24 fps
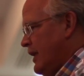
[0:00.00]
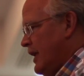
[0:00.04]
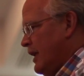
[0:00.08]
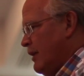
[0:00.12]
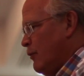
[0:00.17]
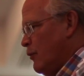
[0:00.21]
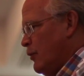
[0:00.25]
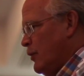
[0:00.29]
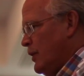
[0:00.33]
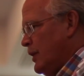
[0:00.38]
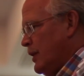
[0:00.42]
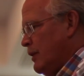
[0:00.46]
I
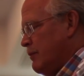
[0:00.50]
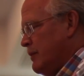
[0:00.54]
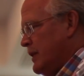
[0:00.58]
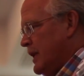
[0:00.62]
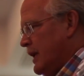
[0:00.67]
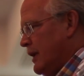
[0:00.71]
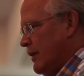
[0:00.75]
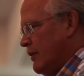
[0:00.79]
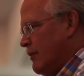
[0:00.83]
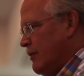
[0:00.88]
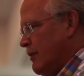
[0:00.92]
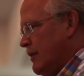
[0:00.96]
worry
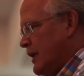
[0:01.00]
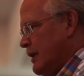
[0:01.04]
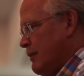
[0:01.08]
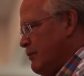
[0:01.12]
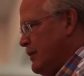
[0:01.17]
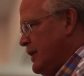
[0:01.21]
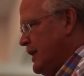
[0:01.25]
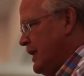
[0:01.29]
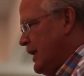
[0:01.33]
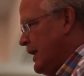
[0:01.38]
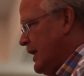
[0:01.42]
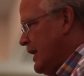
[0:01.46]
about uh,
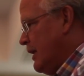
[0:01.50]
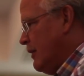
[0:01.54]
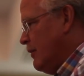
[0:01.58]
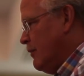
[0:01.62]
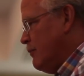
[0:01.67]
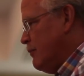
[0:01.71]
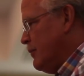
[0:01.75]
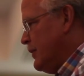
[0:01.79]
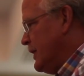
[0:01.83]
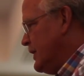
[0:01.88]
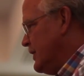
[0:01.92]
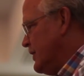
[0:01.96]
being out
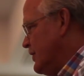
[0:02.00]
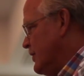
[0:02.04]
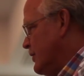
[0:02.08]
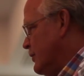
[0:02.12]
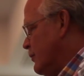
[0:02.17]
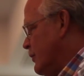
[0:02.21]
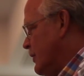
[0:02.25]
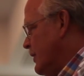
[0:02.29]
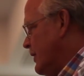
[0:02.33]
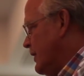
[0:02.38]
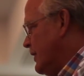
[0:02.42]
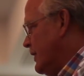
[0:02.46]
in places
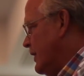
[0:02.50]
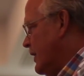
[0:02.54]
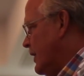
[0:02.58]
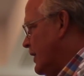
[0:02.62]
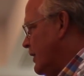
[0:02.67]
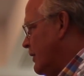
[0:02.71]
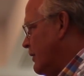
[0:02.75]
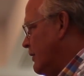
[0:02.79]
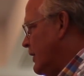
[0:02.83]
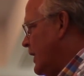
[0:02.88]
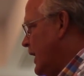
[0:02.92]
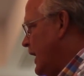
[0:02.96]
where there
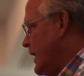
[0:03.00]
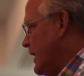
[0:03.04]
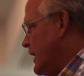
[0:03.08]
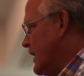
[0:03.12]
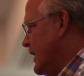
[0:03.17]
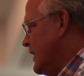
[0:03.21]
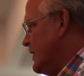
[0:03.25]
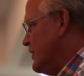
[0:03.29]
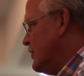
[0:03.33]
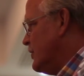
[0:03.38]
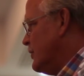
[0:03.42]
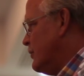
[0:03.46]
are high
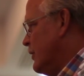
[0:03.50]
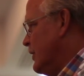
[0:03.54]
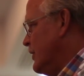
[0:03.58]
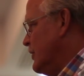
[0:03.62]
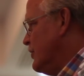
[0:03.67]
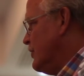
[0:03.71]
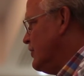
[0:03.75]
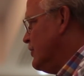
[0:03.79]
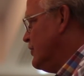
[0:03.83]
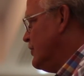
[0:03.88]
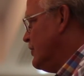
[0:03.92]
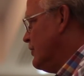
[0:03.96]

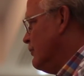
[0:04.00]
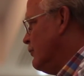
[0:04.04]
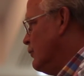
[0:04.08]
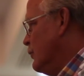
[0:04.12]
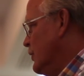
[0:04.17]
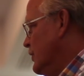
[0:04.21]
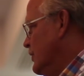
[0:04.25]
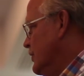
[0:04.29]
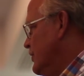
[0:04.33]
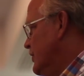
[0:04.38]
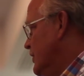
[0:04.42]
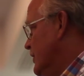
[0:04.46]
concentrations of
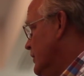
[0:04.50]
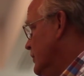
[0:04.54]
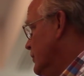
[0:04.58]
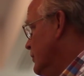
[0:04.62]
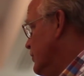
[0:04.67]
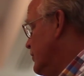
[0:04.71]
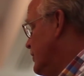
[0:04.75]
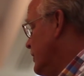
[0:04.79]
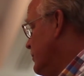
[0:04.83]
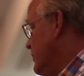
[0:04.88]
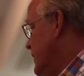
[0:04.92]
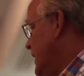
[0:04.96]
woods and
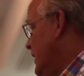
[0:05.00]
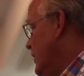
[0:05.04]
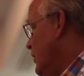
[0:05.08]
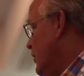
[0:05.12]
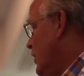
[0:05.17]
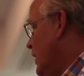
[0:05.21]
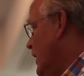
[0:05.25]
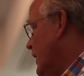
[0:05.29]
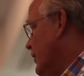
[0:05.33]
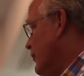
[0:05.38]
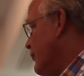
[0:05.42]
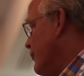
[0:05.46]
losing my
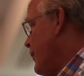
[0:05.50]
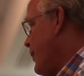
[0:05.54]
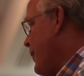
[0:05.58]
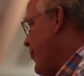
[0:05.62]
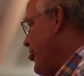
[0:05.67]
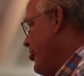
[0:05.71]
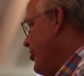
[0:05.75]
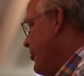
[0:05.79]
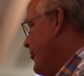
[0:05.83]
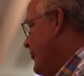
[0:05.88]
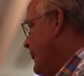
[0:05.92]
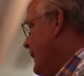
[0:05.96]
dog.
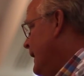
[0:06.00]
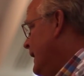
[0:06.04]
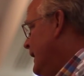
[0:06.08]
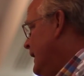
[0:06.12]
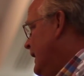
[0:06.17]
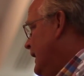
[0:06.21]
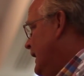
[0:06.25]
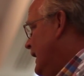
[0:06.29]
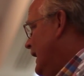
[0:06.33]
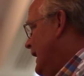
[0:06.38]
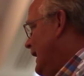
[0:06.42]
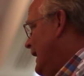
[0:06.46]

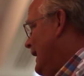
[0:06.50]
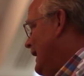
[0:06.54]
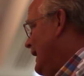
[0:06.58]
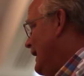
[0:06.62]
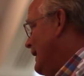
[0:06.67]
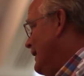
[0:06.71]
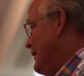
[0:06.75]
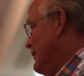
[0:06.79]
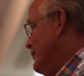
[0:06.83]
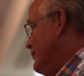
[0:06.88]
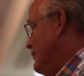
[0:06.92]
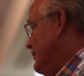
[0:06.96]

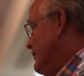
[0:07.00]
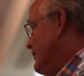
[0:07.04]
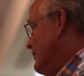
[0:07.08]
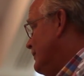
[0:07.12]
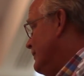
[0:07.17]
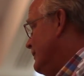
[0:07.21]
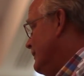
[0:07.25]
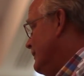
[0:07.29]
Um,